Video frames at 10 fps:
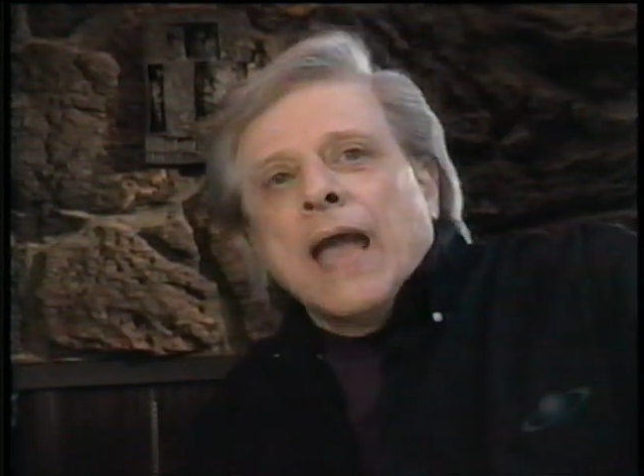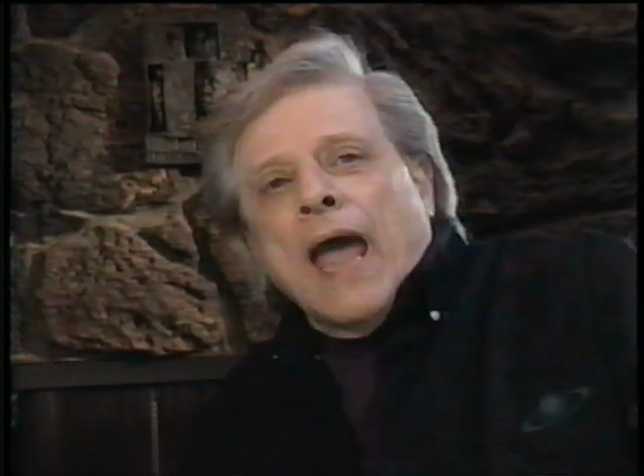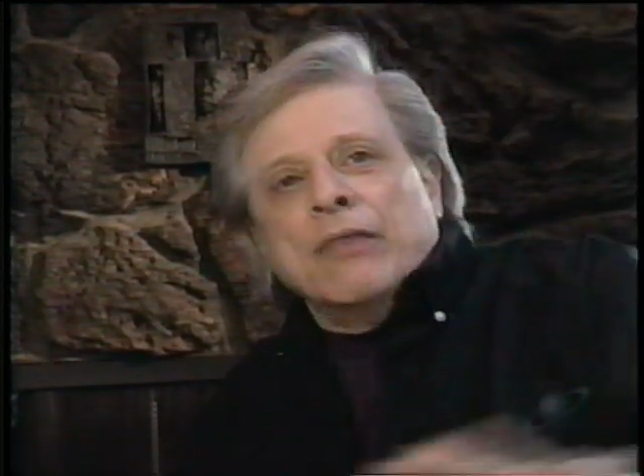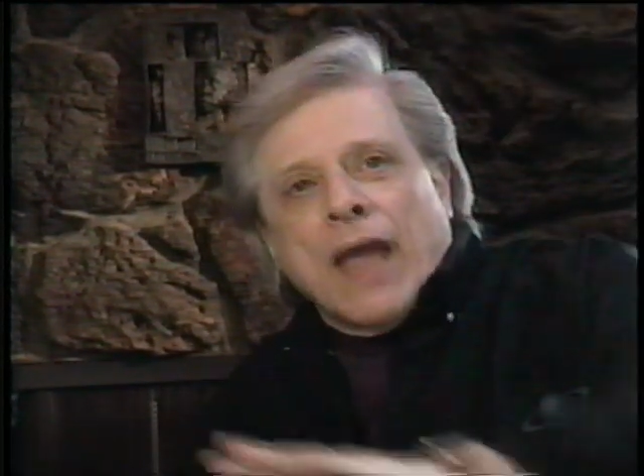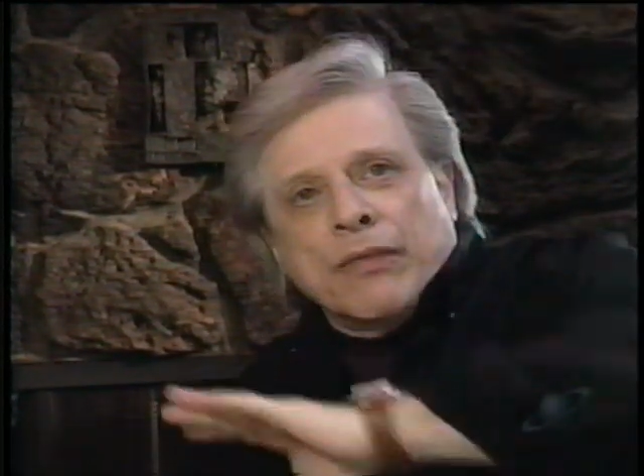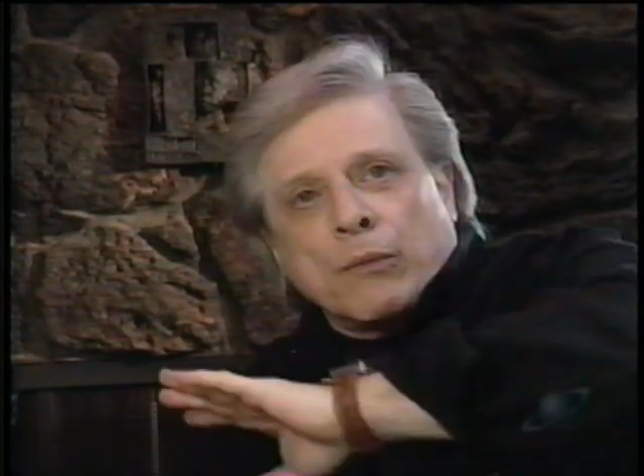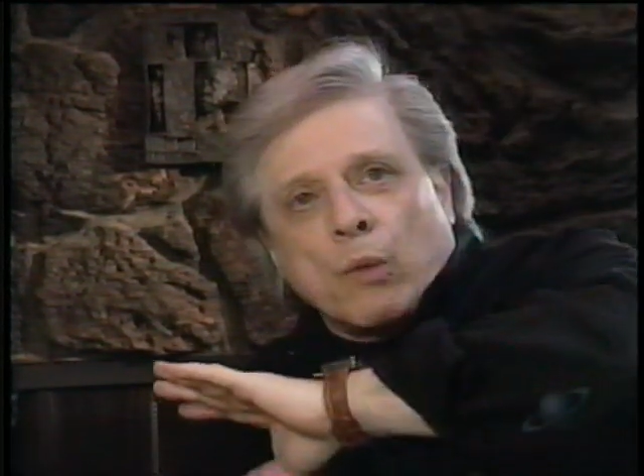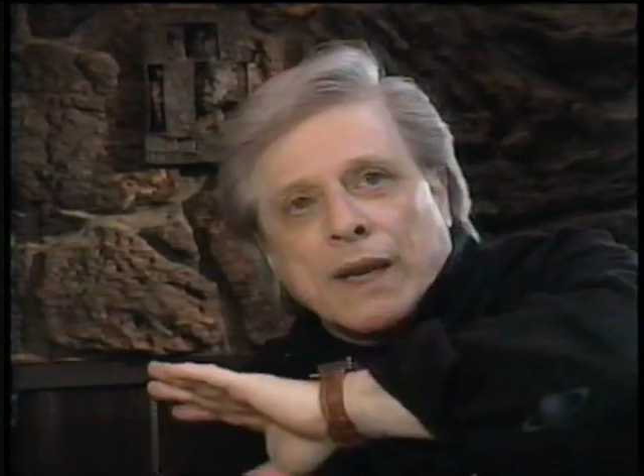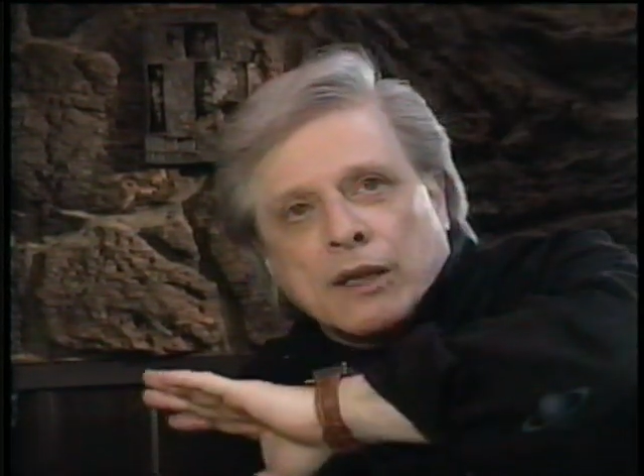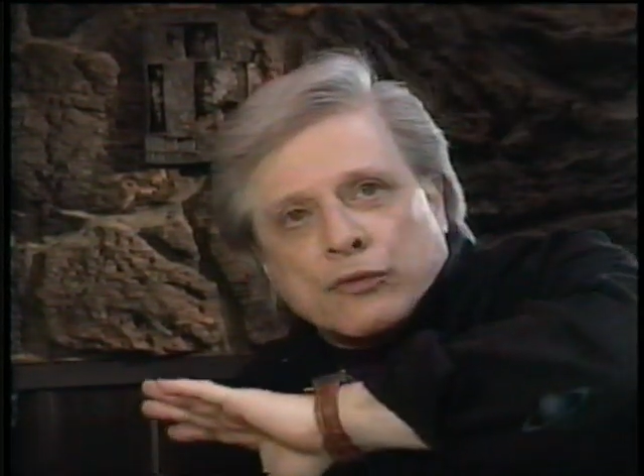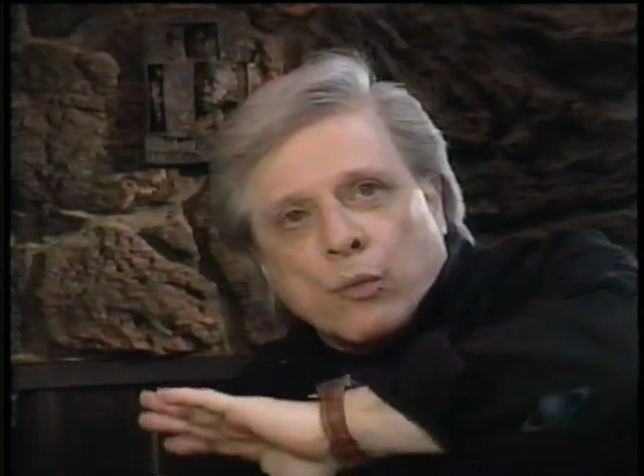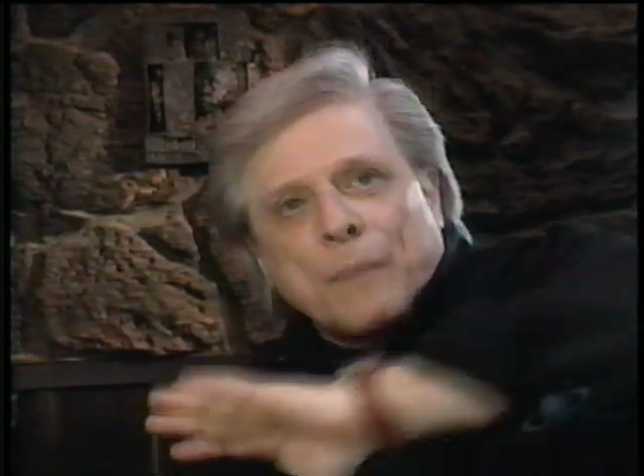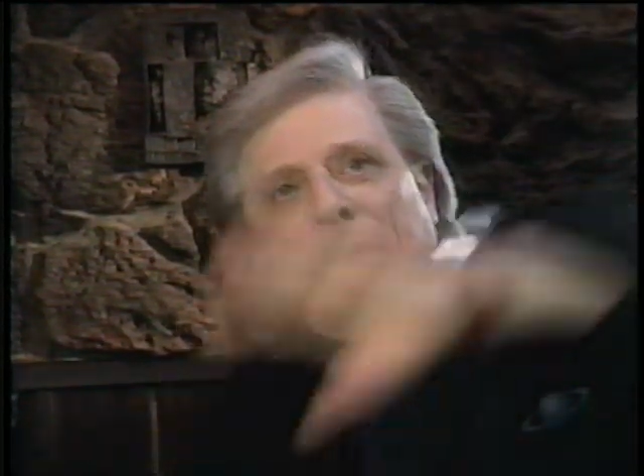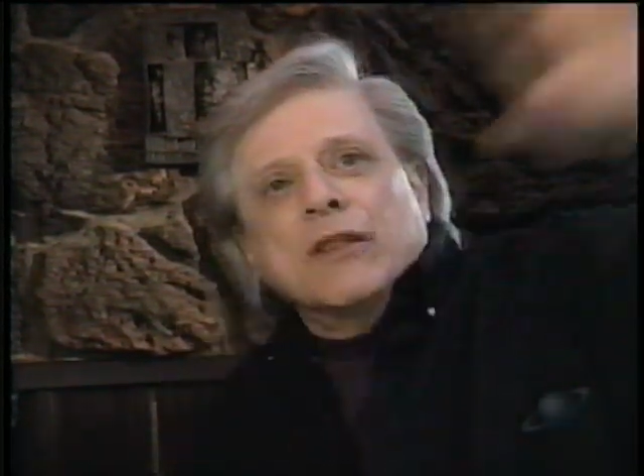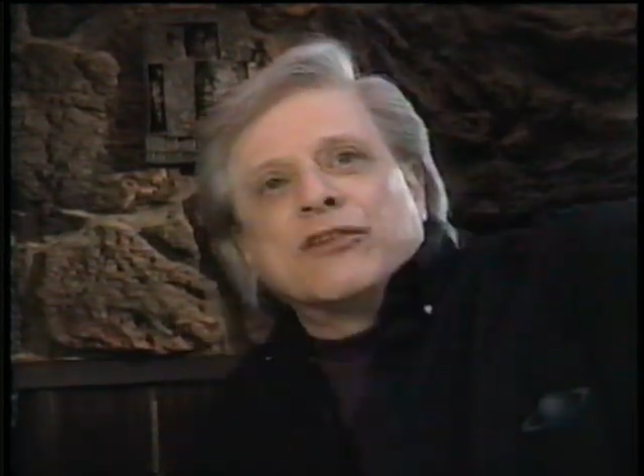And the wind is
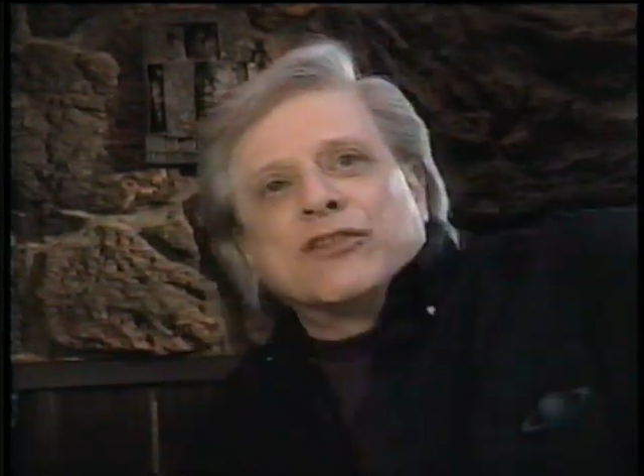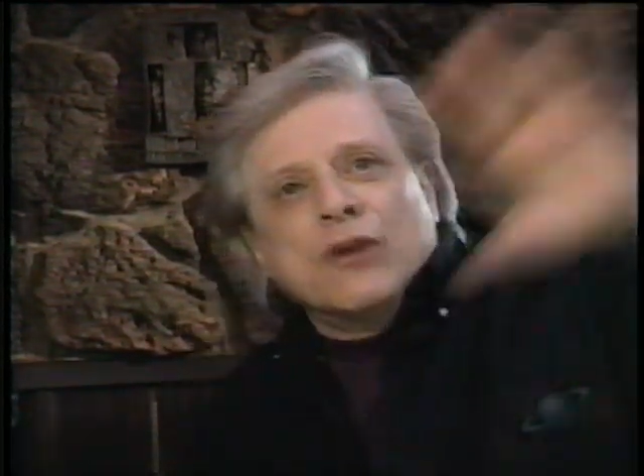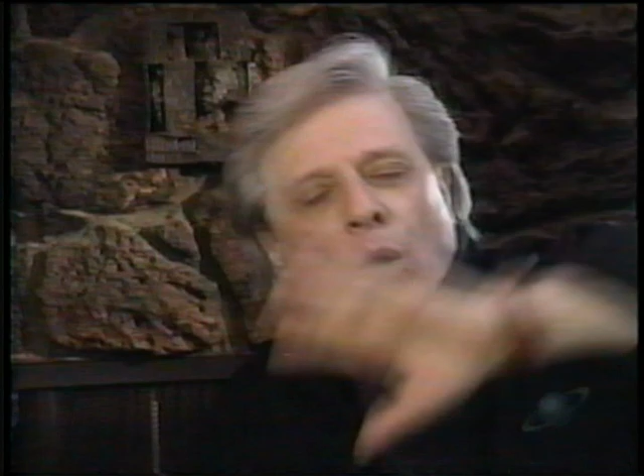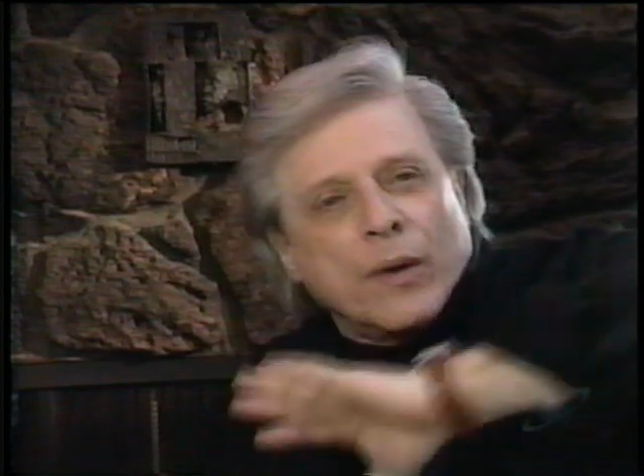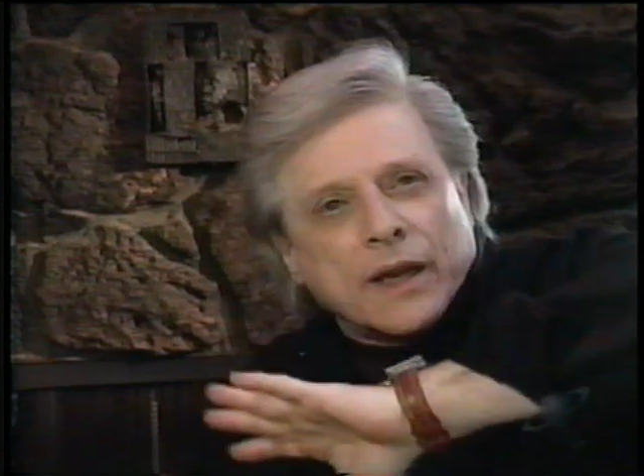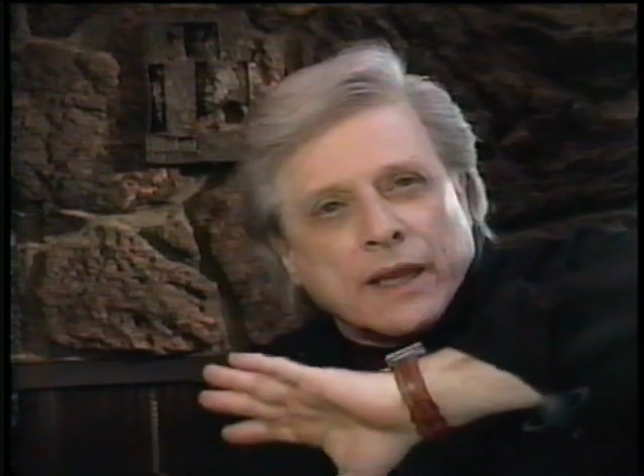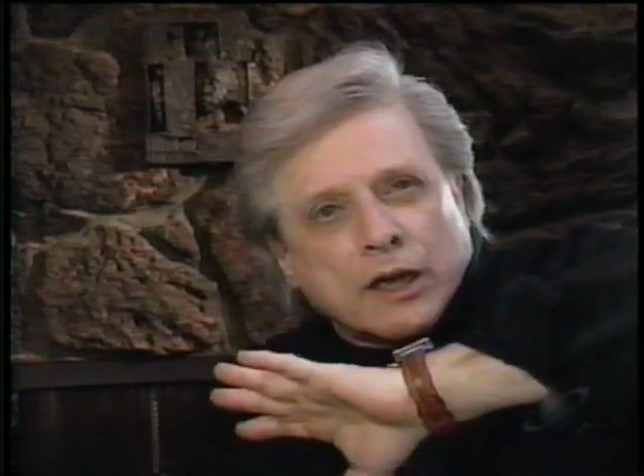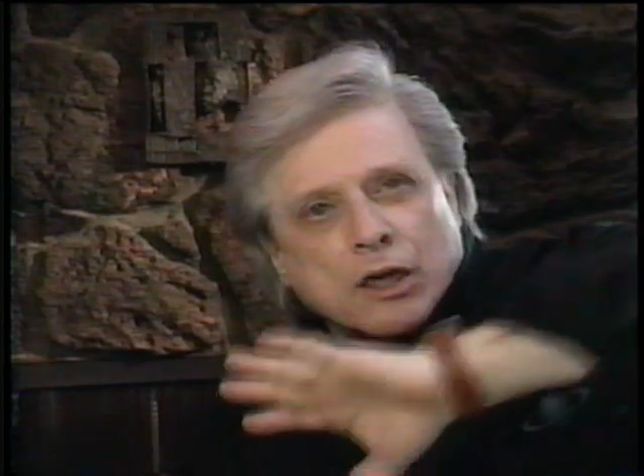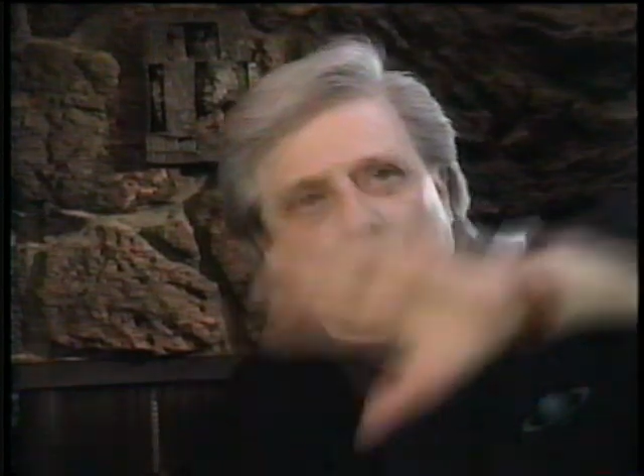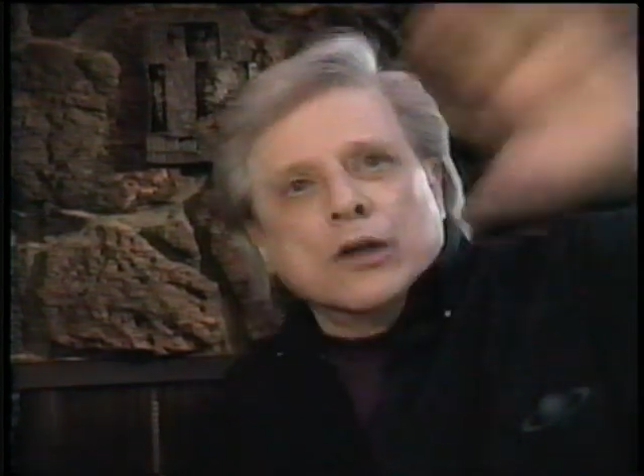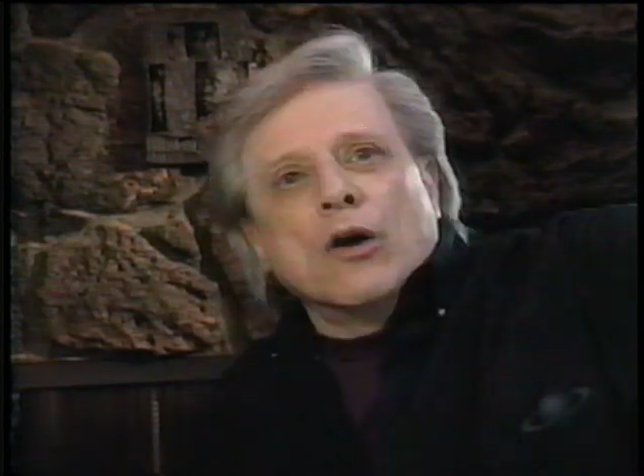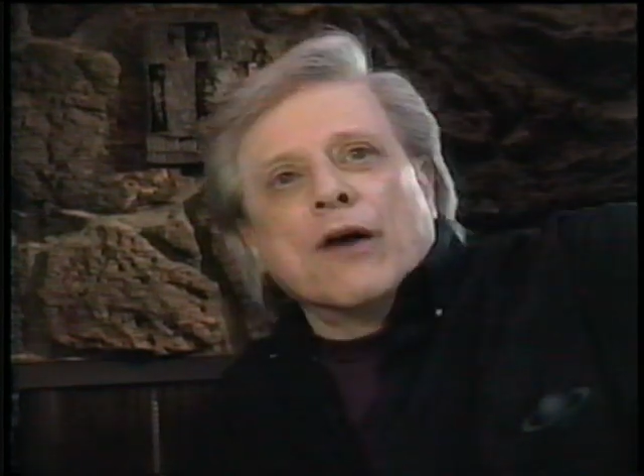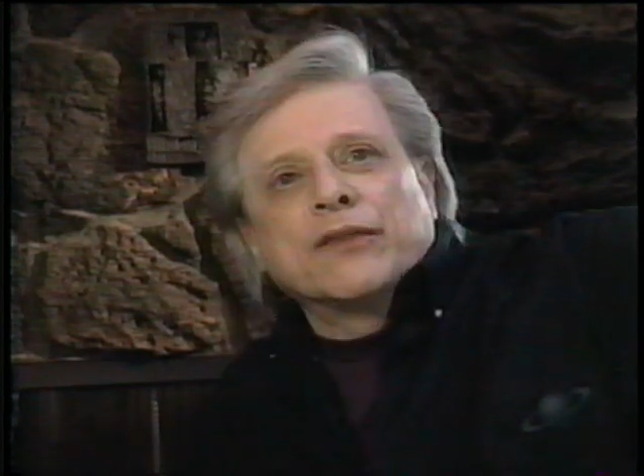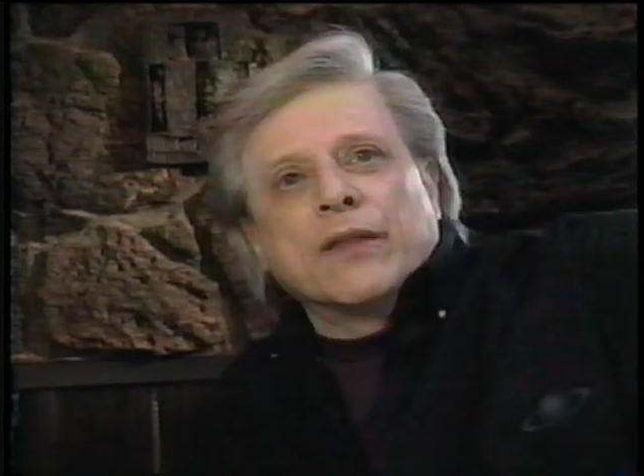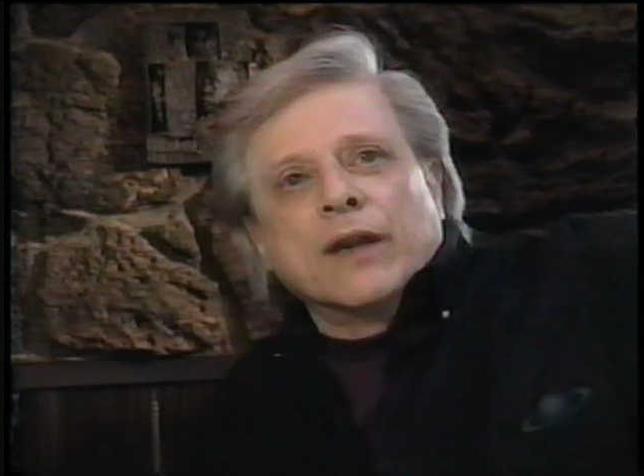whipping the snow in a curtain
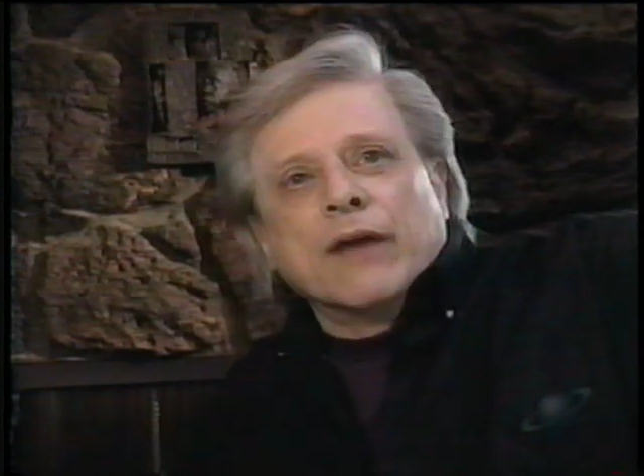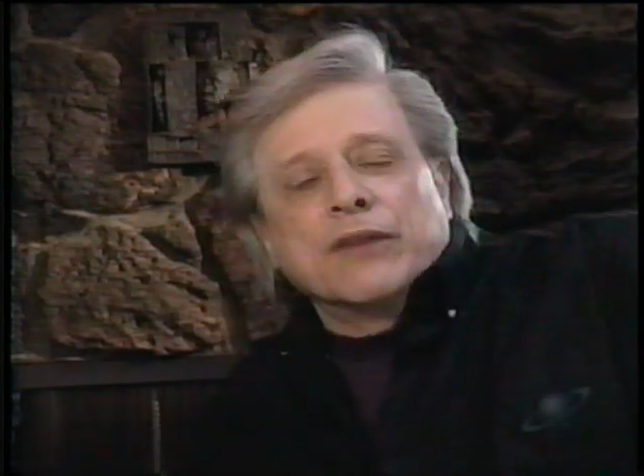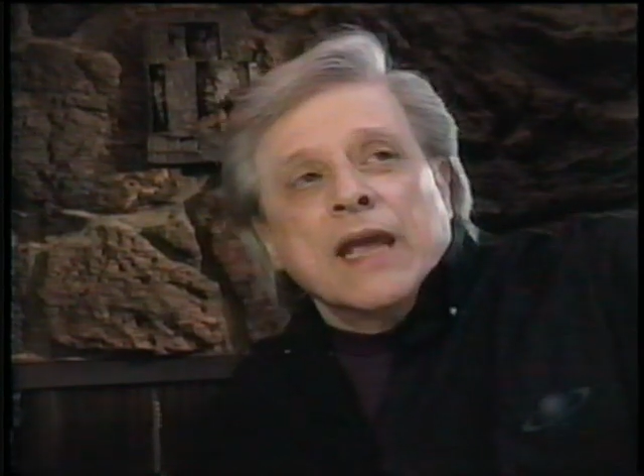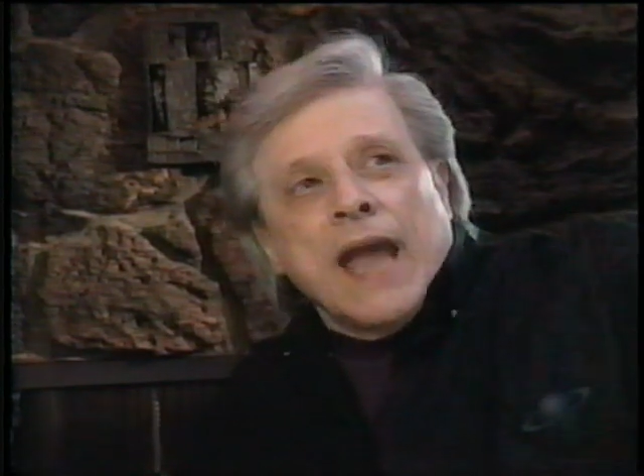off to the left.